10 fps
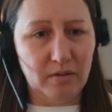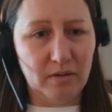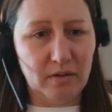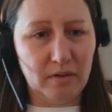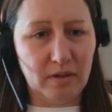
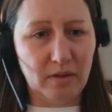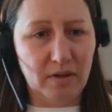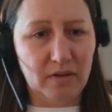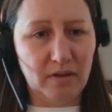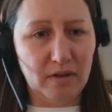there is
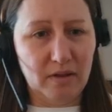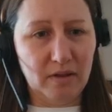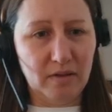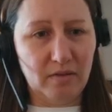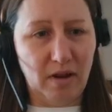a
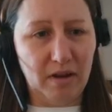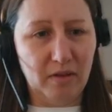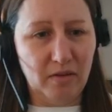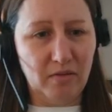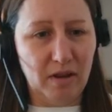dragon that
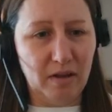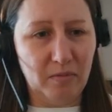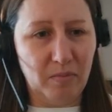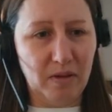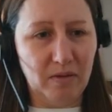triggers,
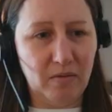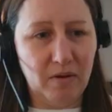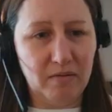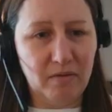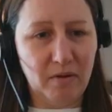but he's quite
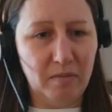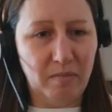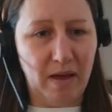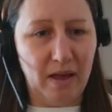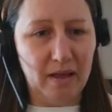far
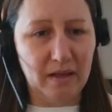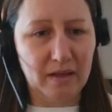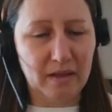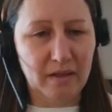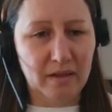back.
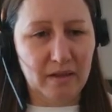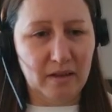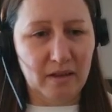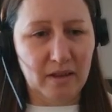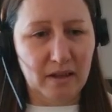
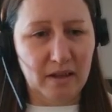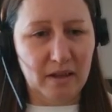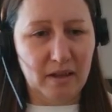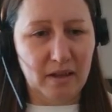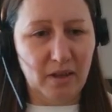
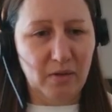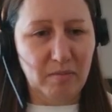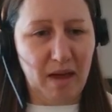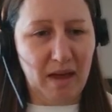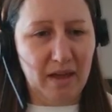You
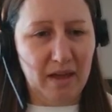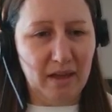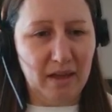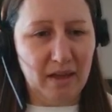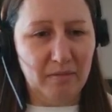may
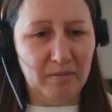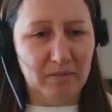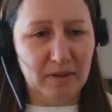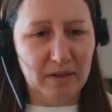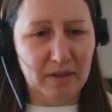
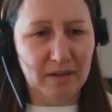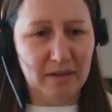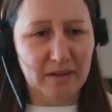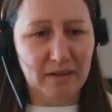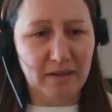
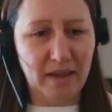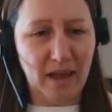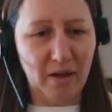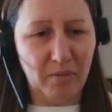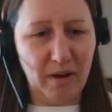get
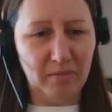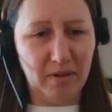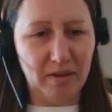away with